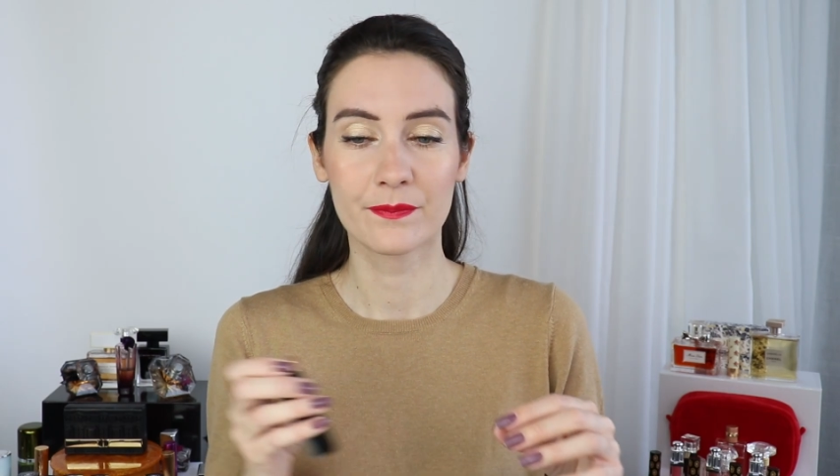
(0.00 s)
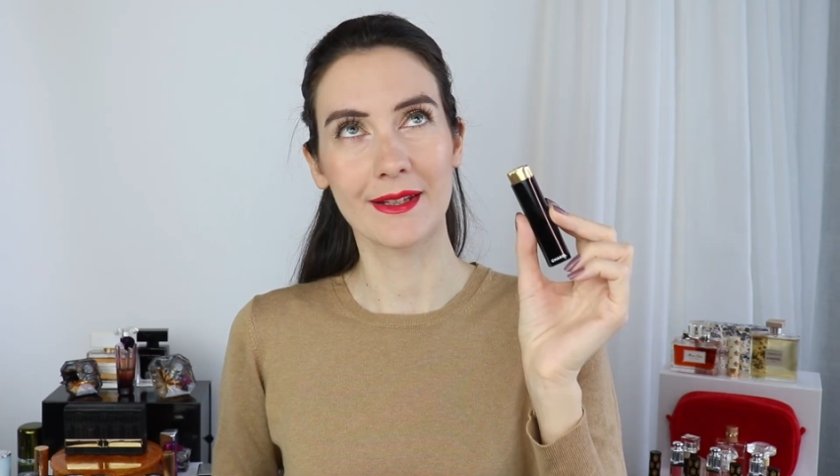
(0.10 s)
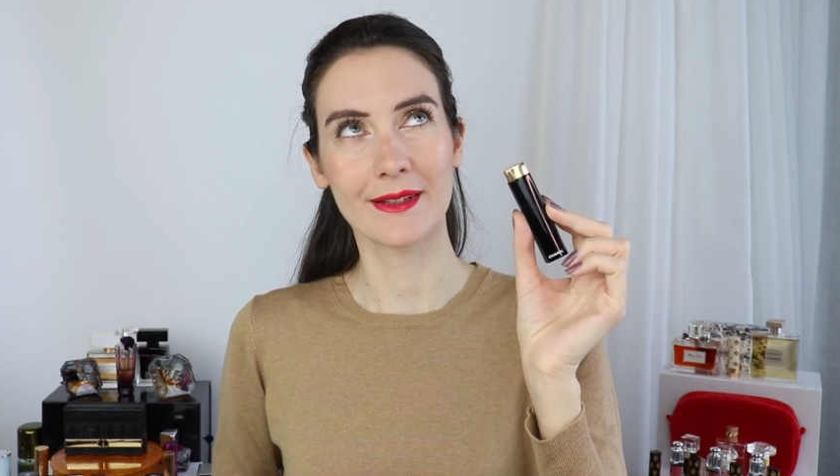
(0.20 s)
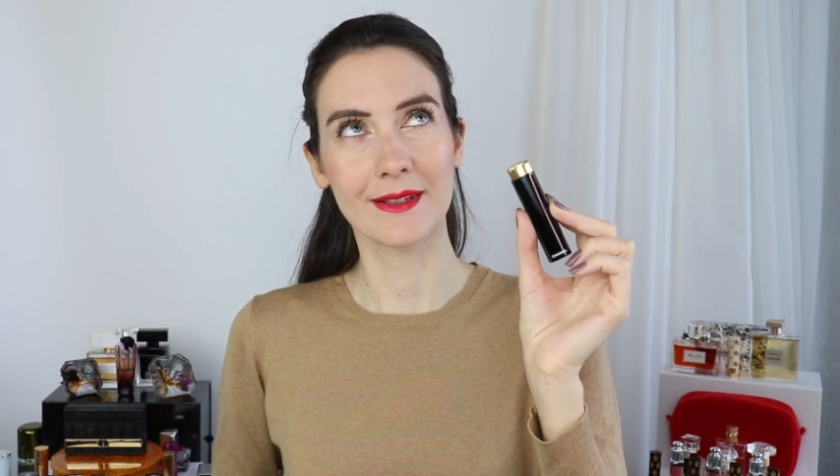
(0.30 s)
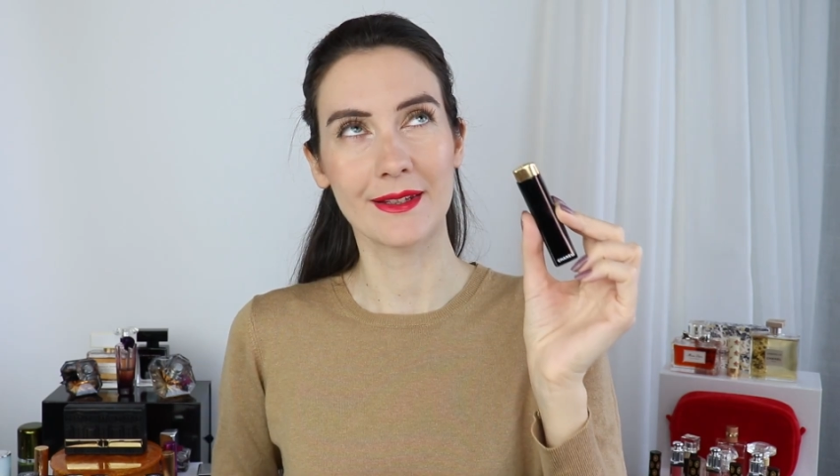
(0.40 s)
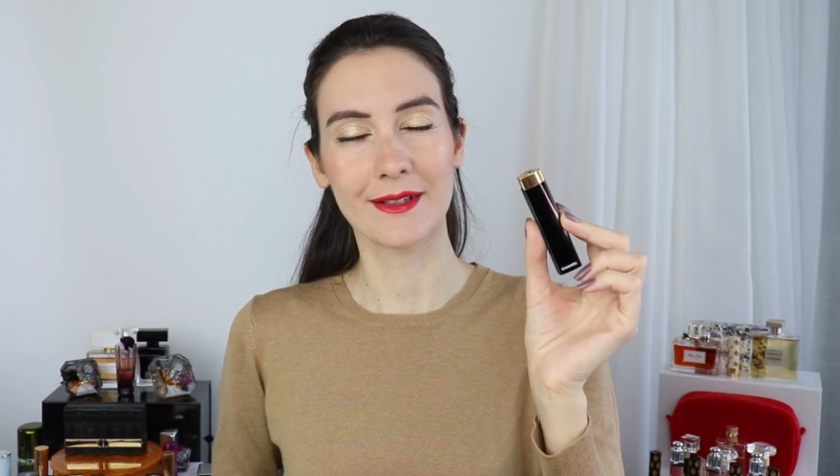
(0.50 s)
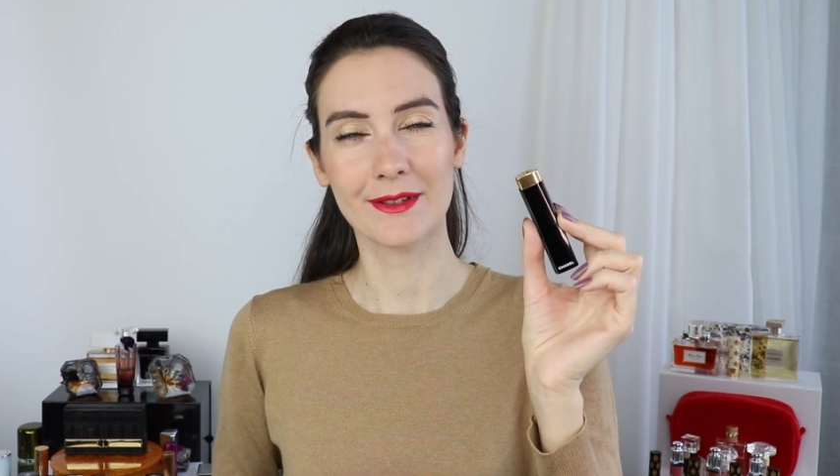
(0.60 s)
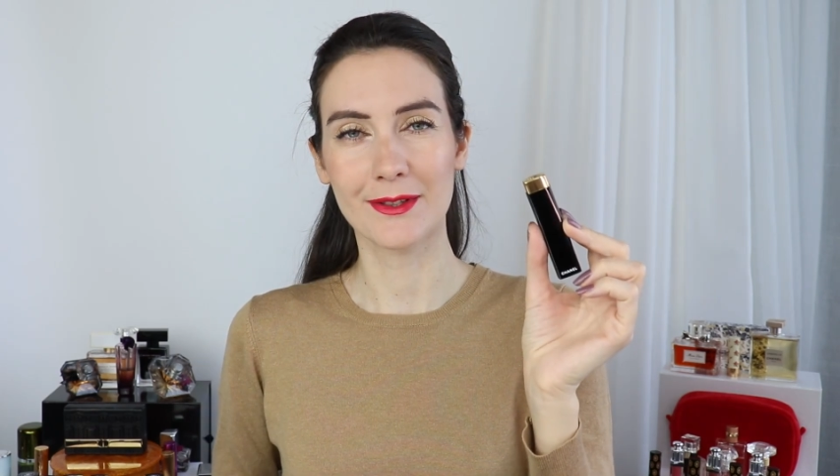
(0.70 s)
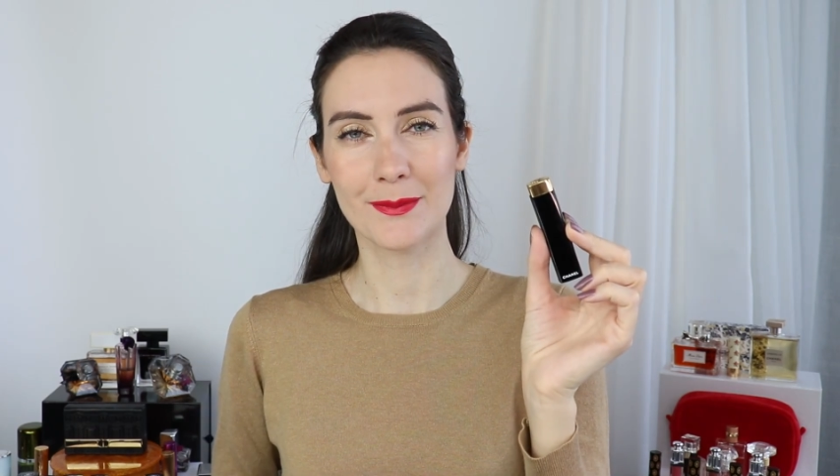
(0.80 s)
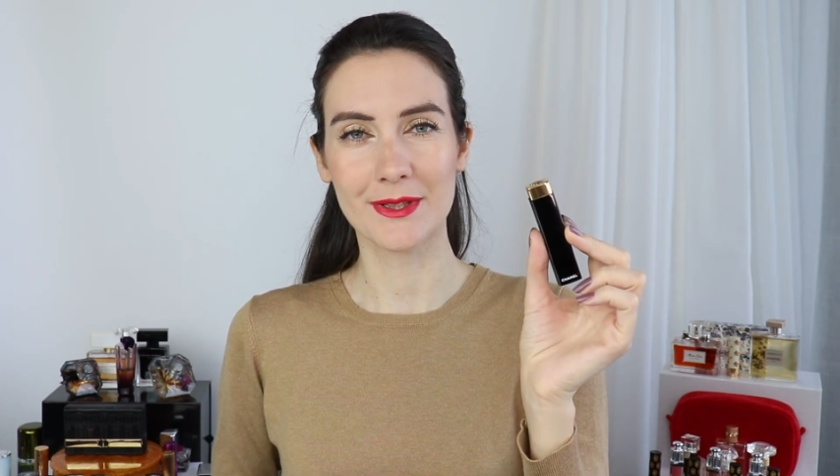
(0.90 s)
And then the
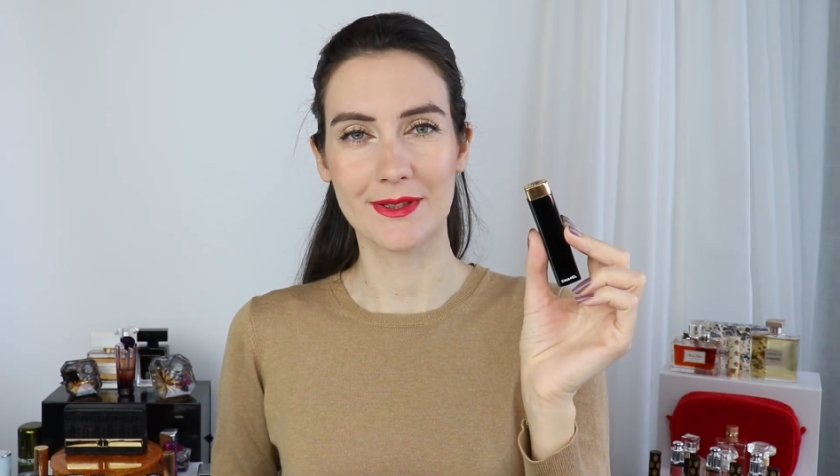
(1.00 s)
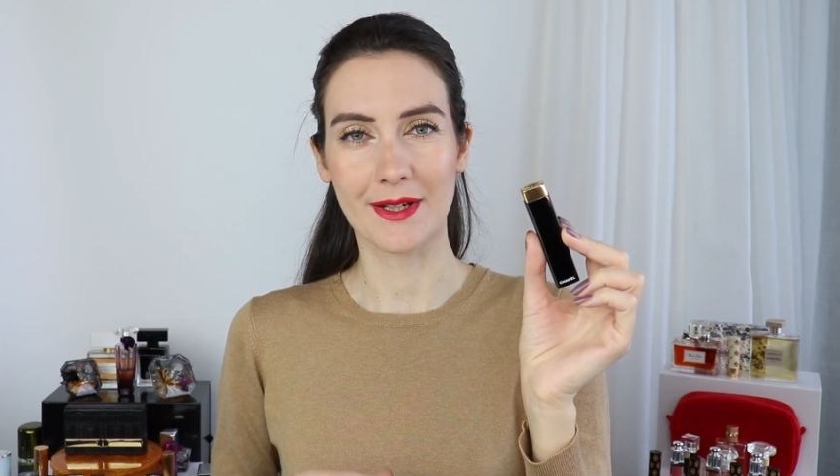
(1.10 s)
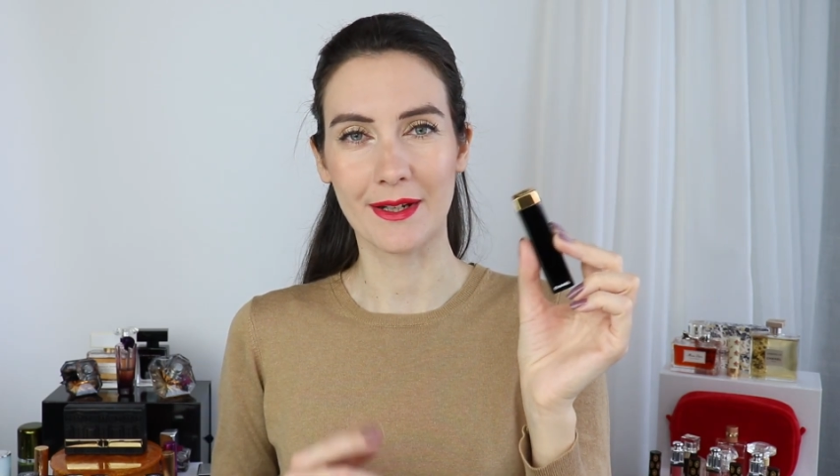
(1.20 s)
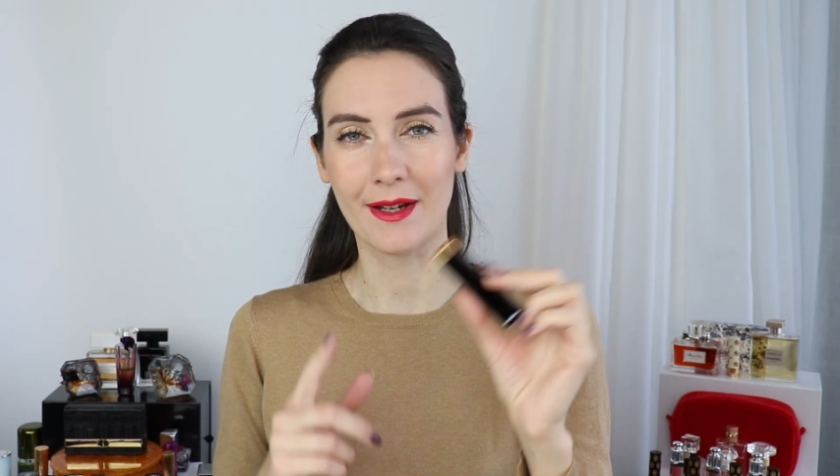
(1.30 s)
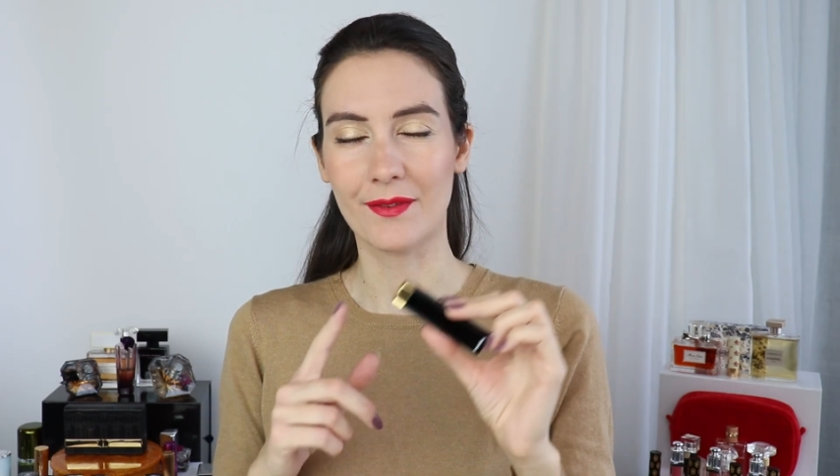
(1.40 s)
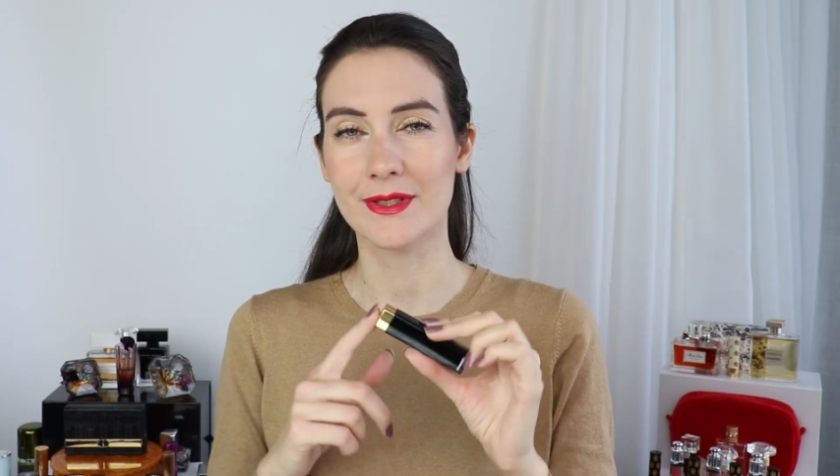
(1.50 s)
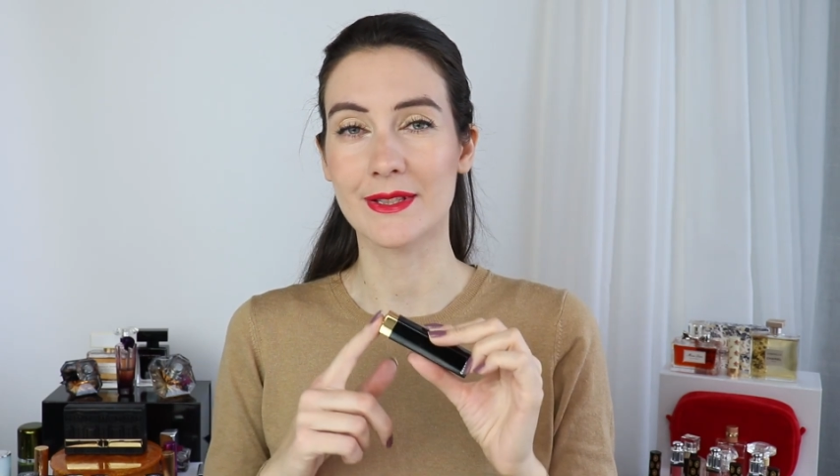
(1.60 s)
other lipstick that I have